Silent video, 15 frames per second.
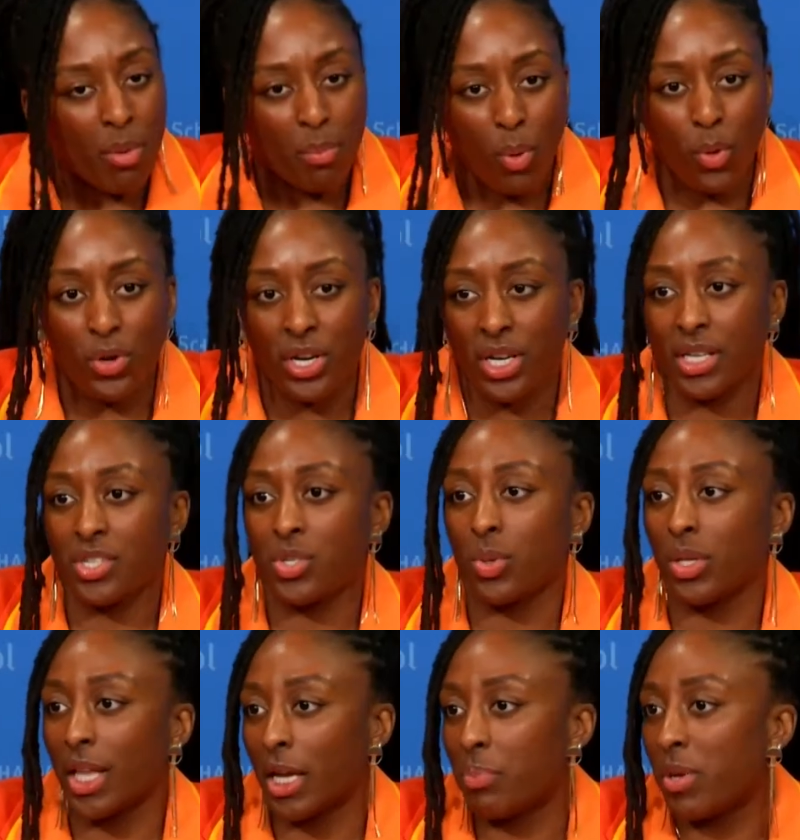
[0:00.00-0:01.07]
how important it is
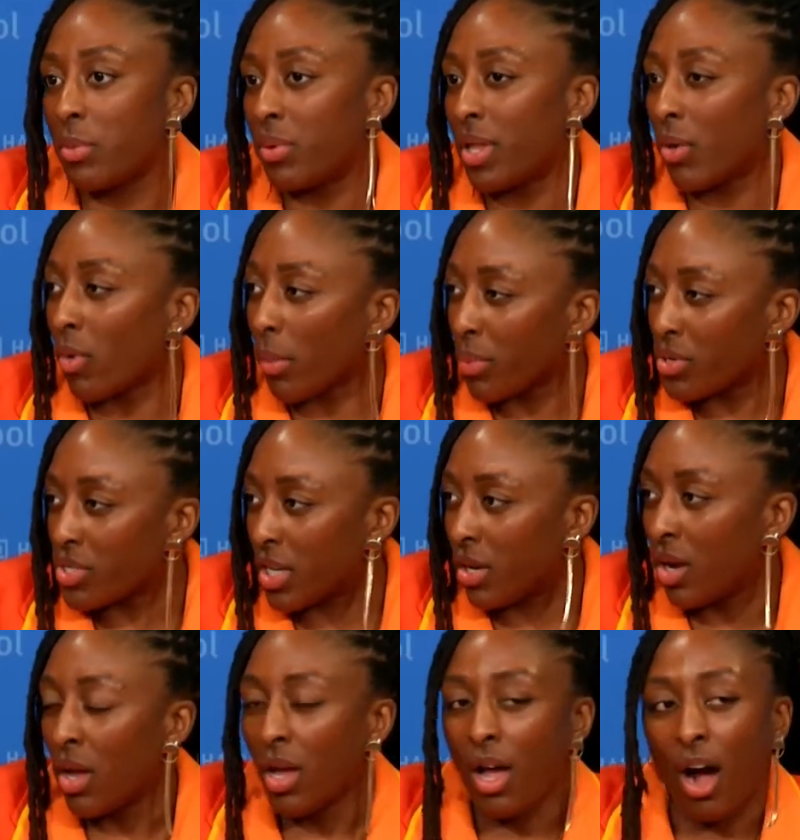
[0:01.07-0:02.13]
to elect people that
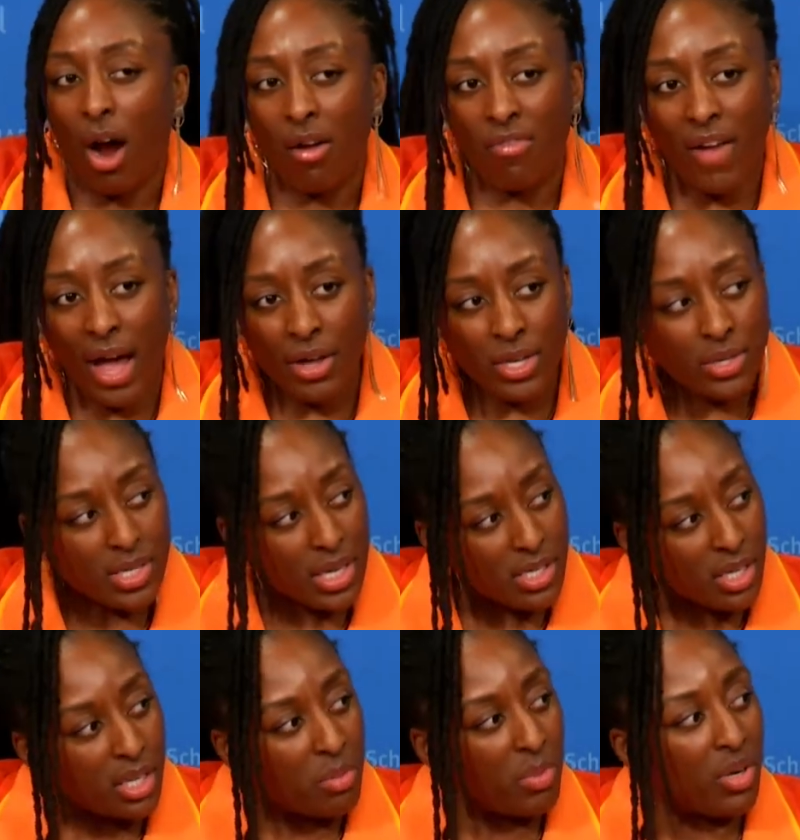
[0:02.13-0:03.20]
represent our values
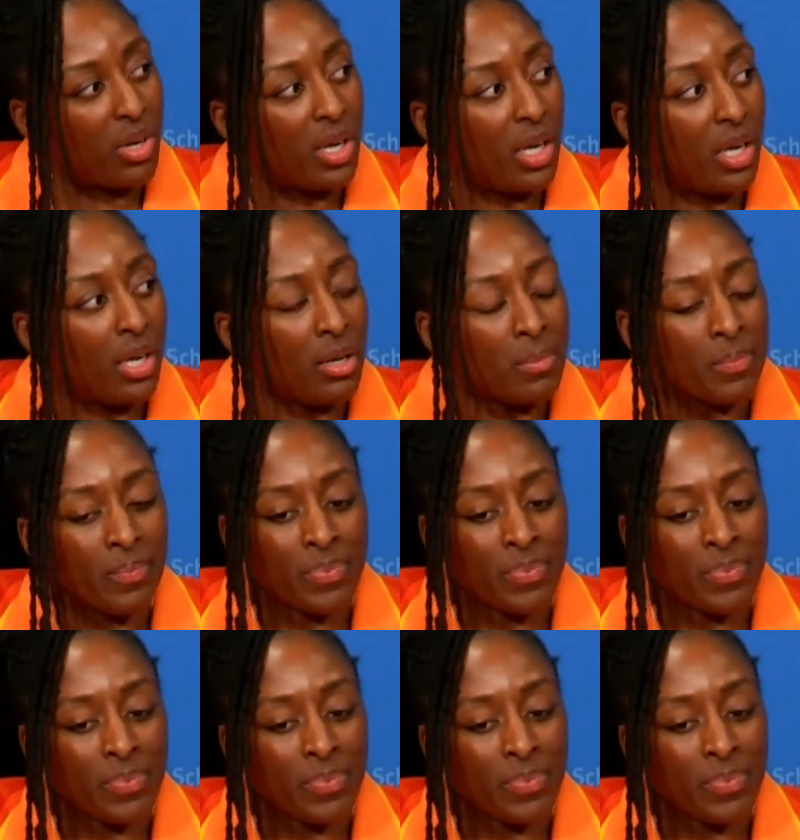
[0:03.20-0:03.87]
as a community.